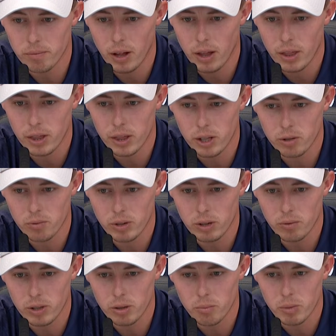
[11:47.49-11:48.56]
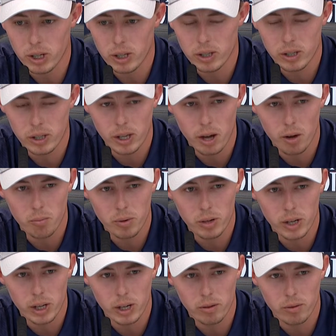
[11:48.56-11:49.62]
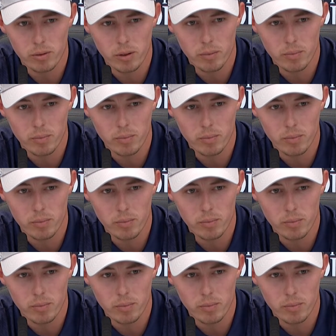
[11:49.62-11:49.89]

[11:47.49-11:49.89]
I think this week with it being the Open here and